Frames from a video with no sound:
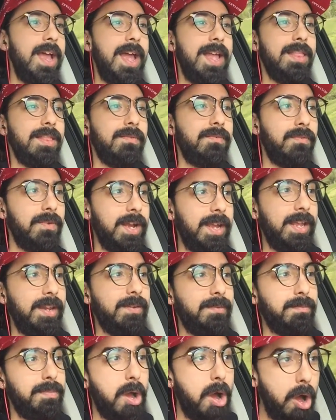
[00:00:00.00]
and the
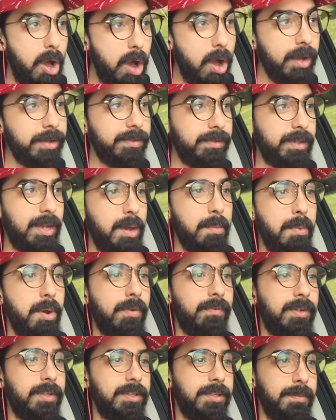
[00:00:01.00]
fucking hogs come
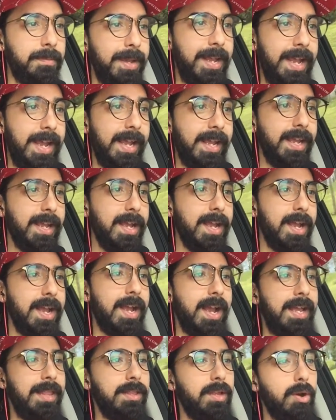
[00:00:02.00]
over to me,
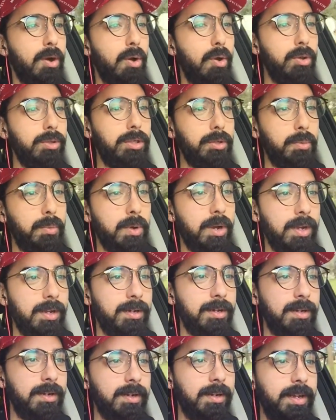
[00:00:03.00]
and the older
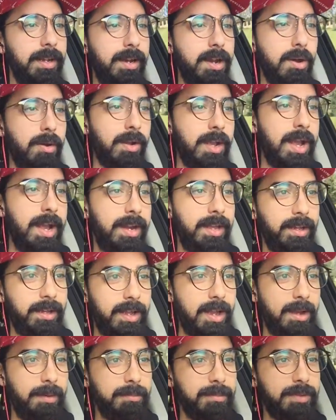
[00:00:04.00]
one you know kind of
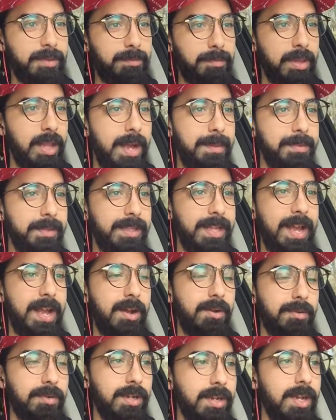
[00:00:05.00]
comes plops
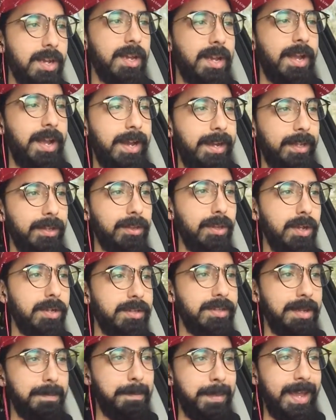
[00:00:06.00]
down, and he
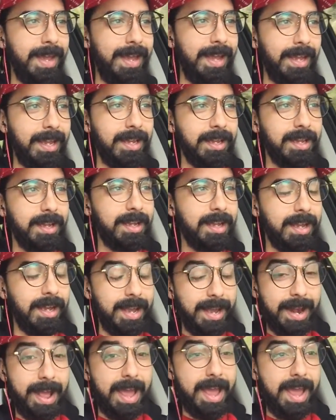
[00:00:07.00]
looks at me,
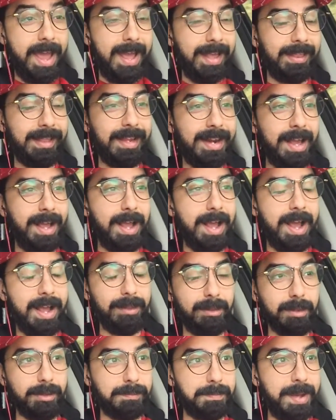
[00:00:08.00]
and I and then I,
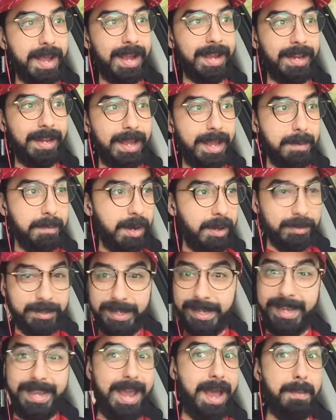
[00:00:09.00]
I look back at him and I was
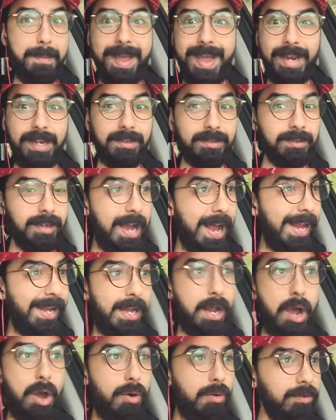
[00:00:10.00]
like yeah man I
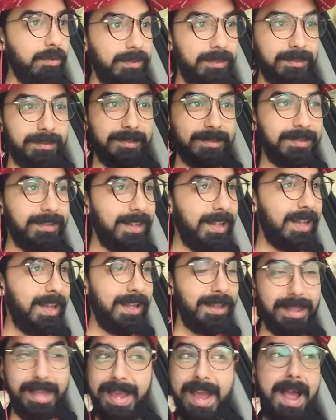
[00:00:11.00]
know,
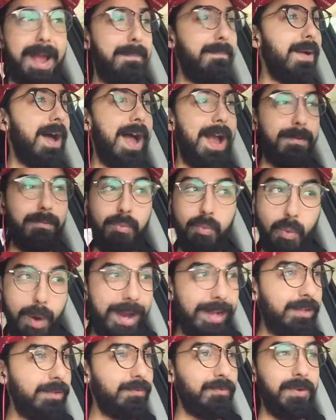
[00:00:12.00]
like I'm I'm
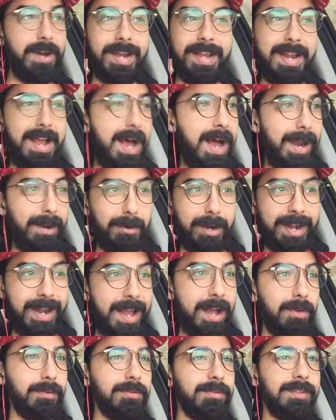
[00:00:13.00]
way too fucking high right
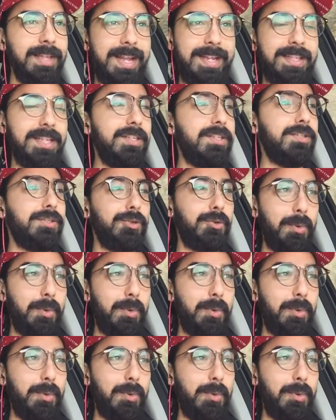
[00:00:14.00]
now like this is